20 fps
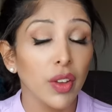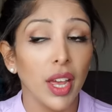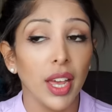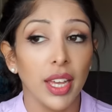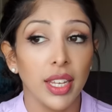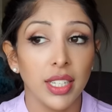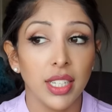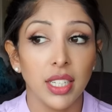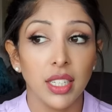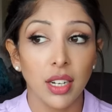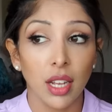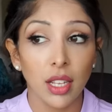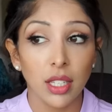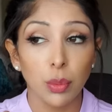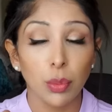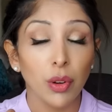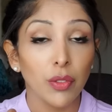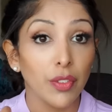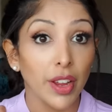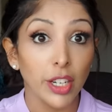and it does
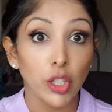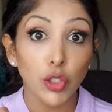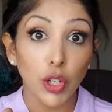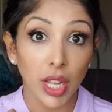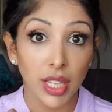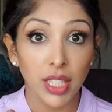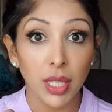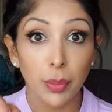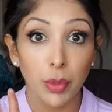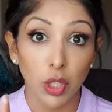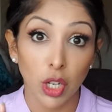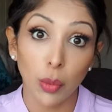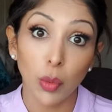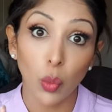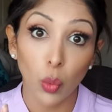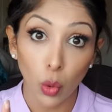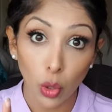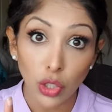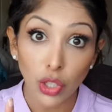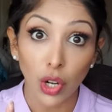prevent transepidermal
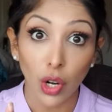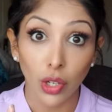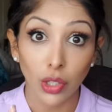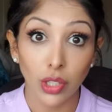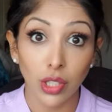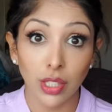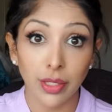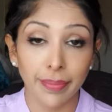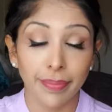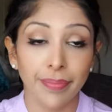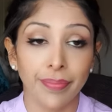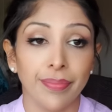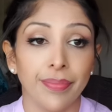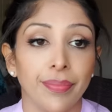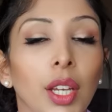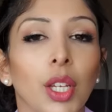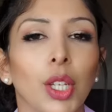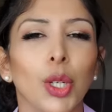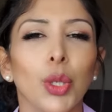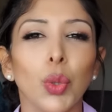water loss.
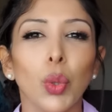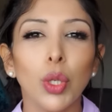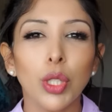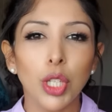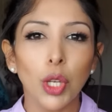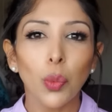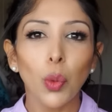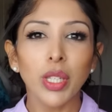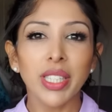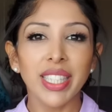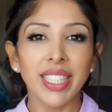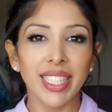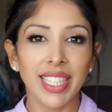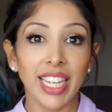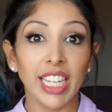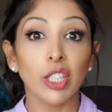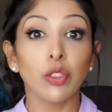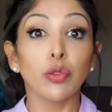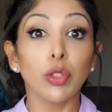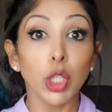You'd also want
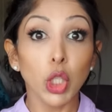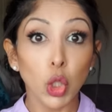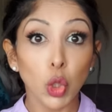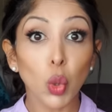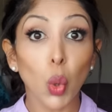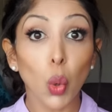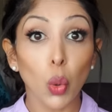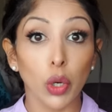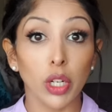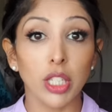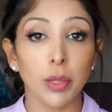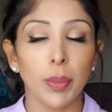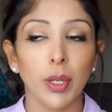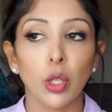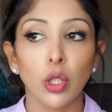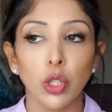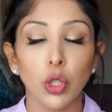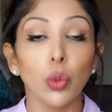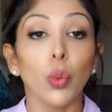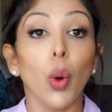skin restorers
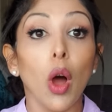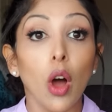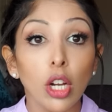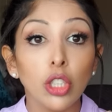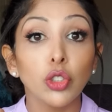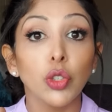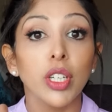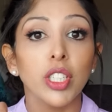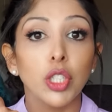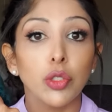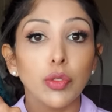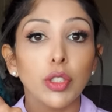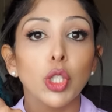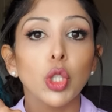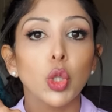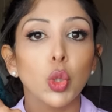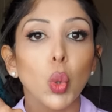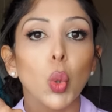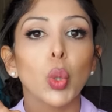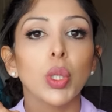because you are trying to
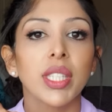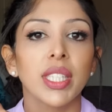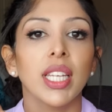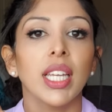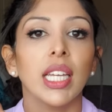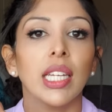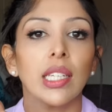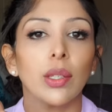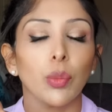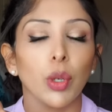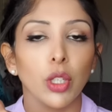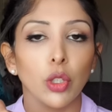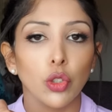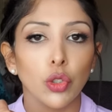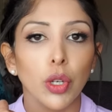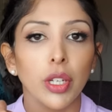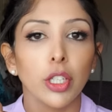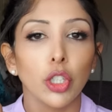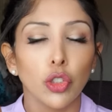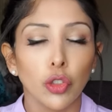restore skin when you're
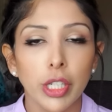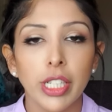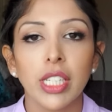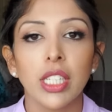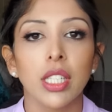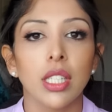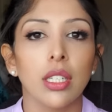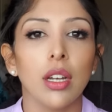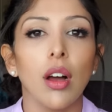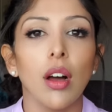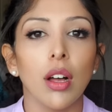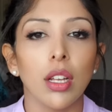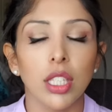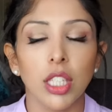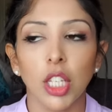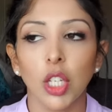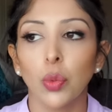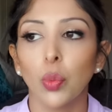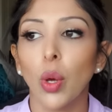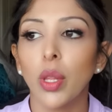trying to treat a scar. So
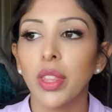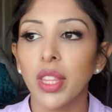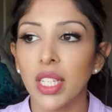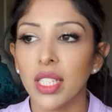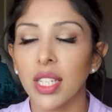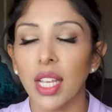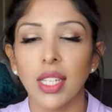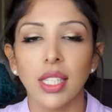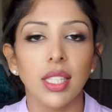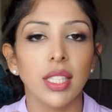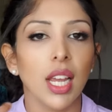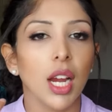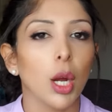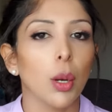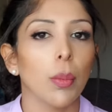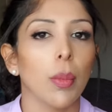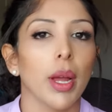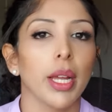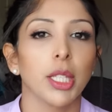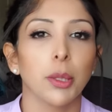you'd want things like
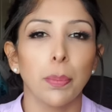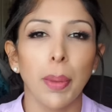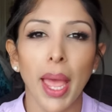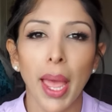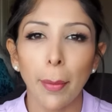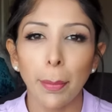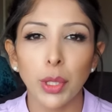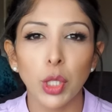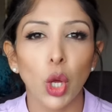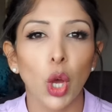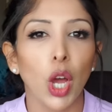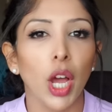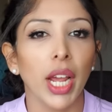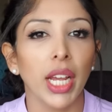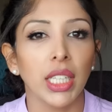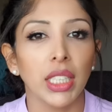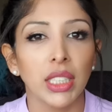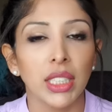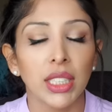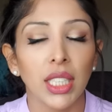ceramides,
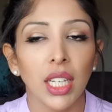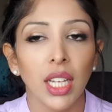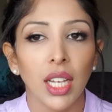peptides,